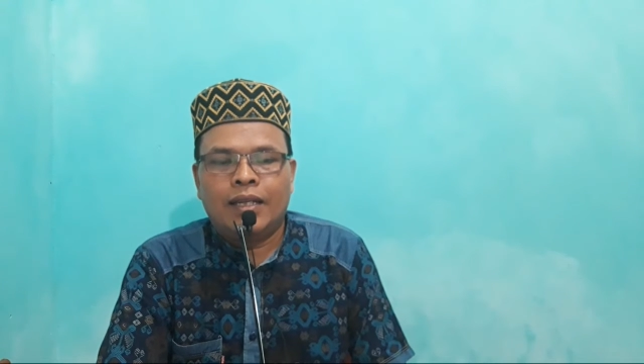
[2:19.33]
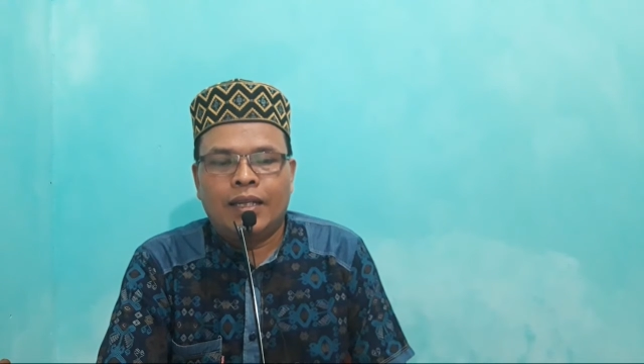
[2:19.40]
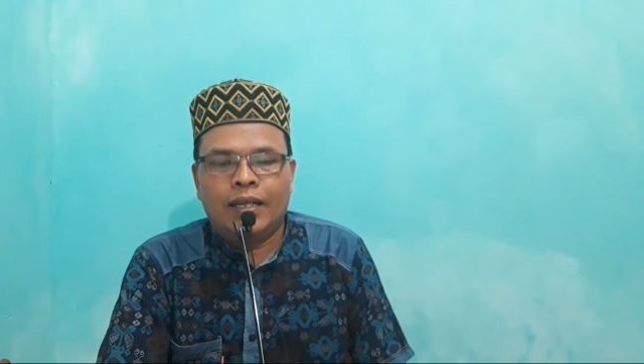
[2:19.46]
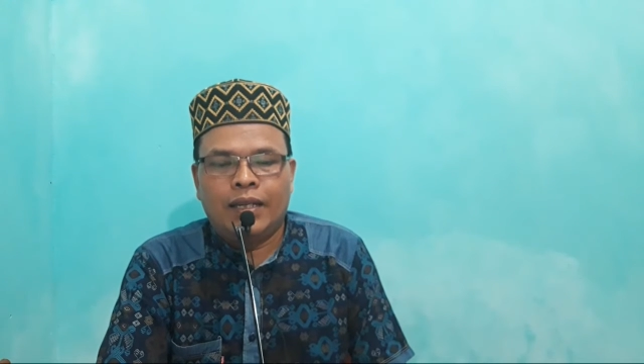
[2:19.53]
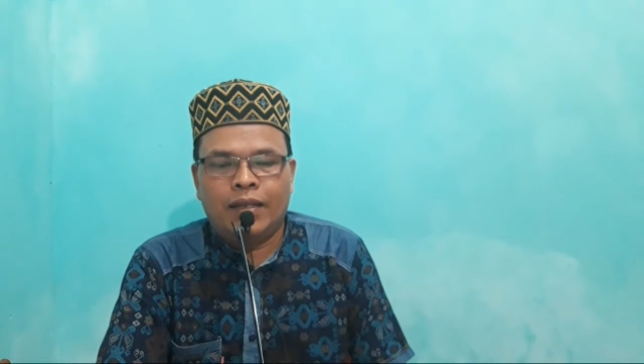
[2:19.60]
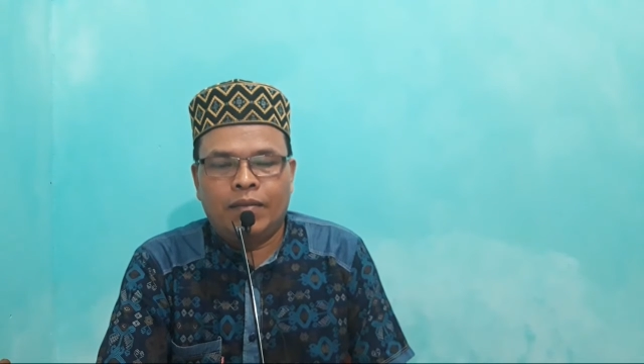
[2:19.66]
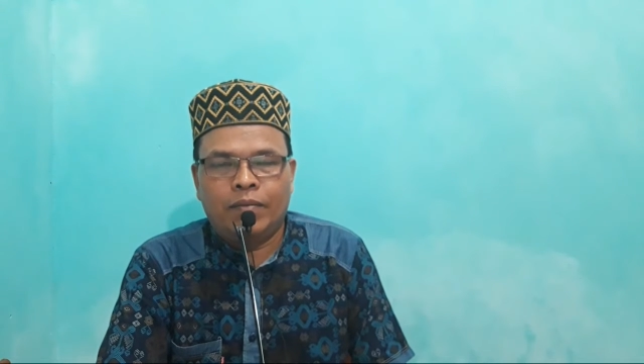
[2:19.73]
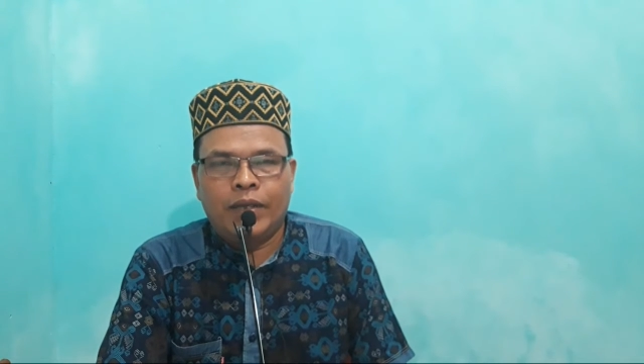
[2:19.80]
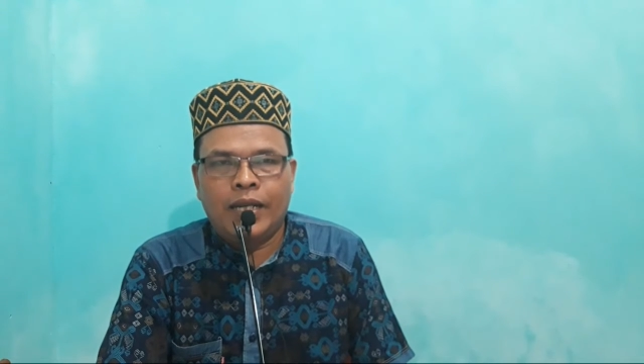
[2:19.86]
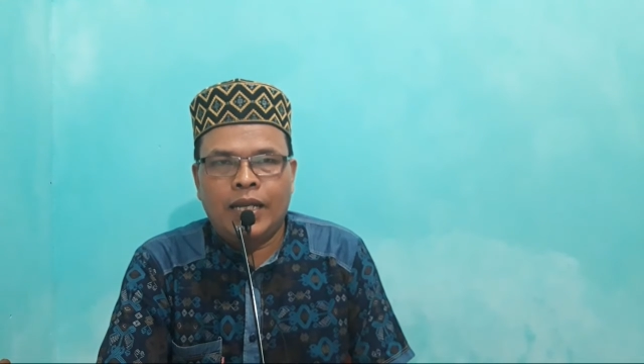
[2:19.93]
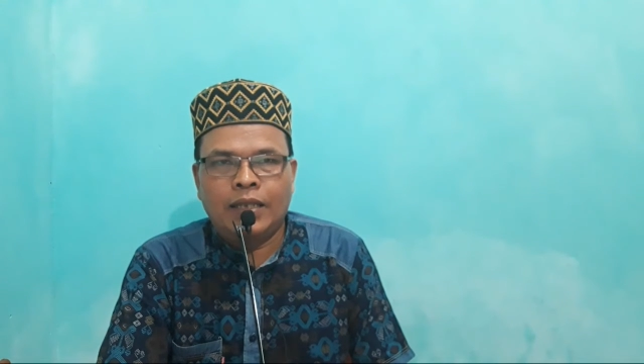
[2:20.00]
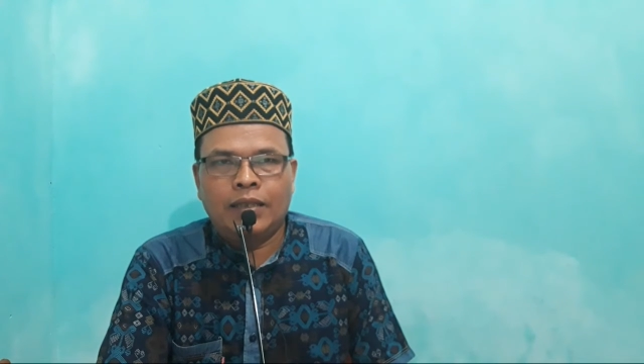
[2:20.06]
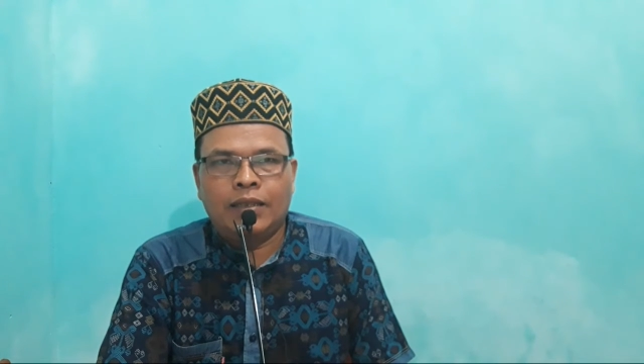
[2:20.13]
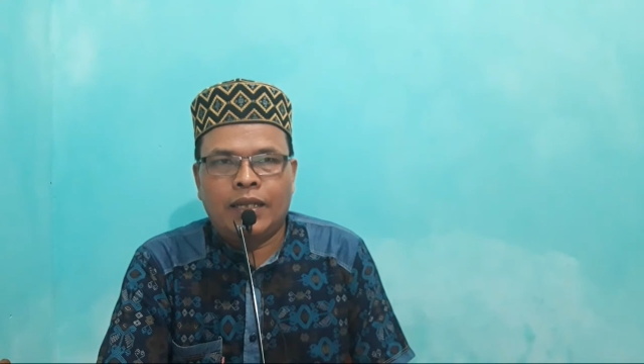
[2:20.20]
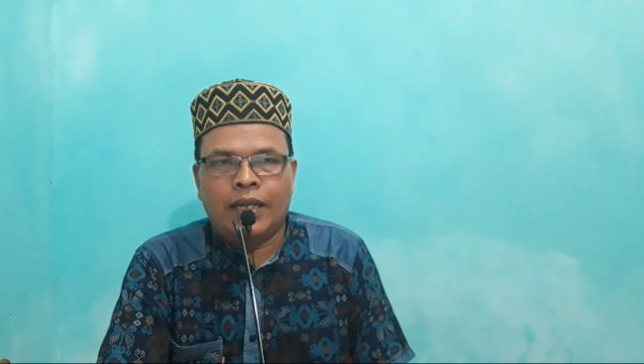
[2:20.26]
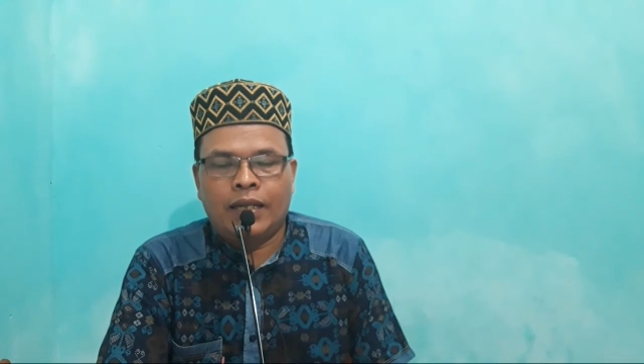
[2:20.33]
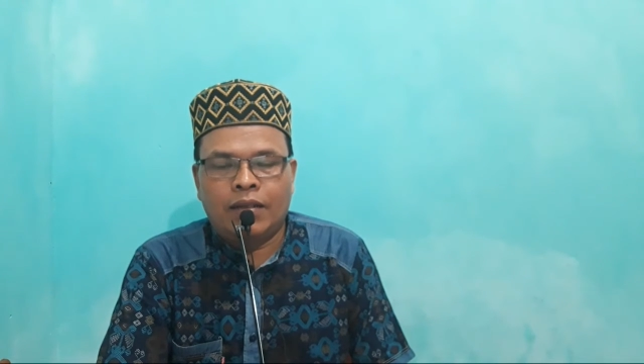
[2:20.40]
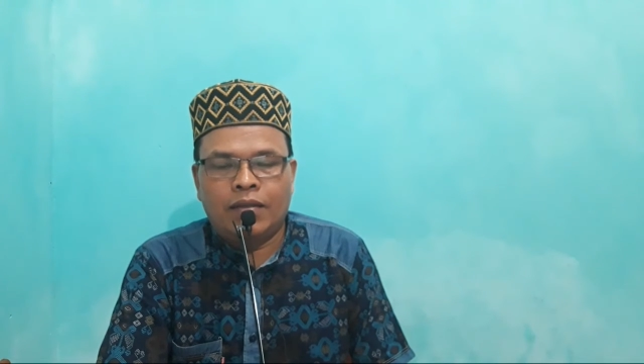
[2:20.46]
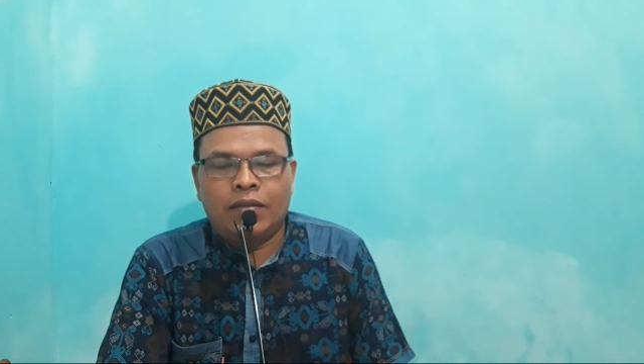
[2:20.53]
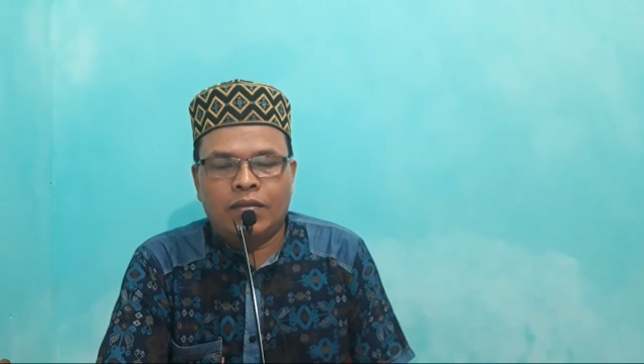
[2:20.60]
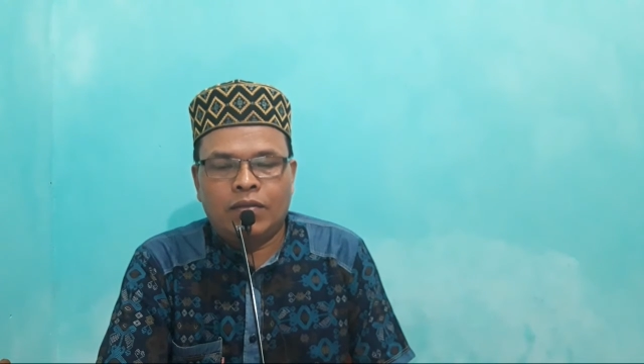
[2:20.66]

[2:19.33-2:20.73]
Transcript: and meaning that